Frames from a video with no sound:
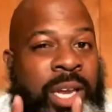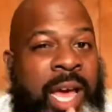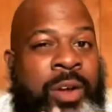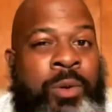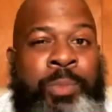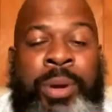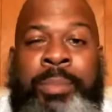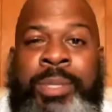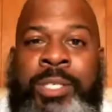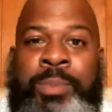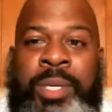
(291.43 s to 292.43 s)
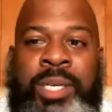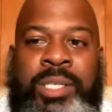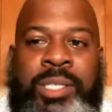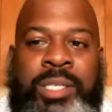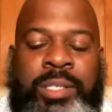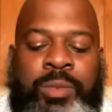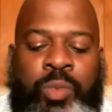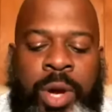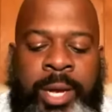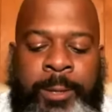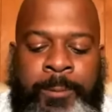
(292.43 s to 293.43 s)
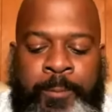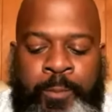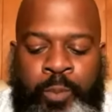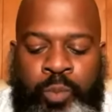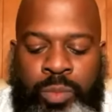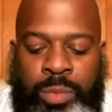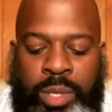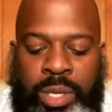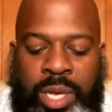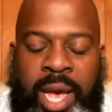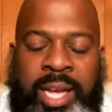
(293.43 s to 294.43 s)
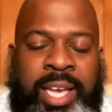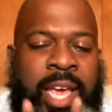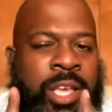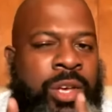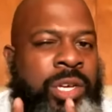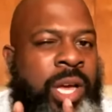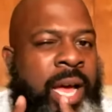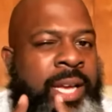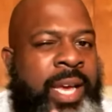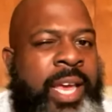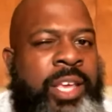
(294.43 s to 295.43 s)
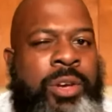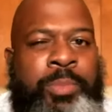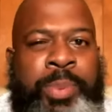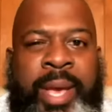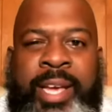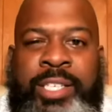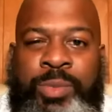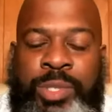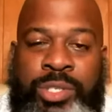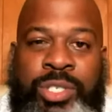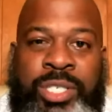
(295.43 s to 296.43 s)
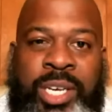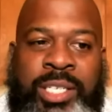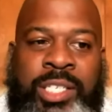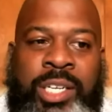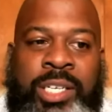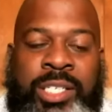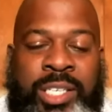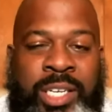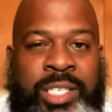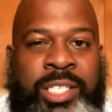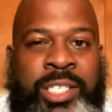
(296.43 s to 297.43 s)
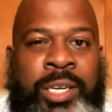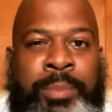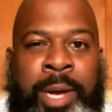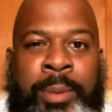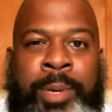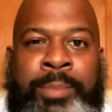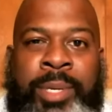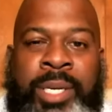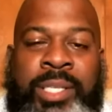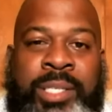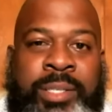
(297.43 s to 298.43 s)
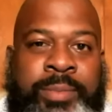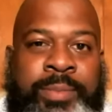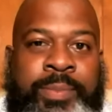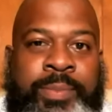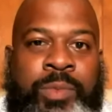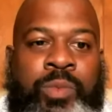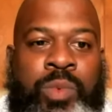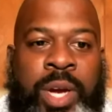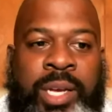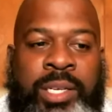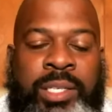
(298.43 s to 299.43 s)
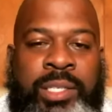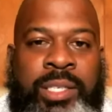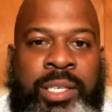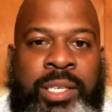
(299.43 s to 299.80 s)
And I don't promise much, right? I gave you a pass when you said your little slick shit about my mother, right?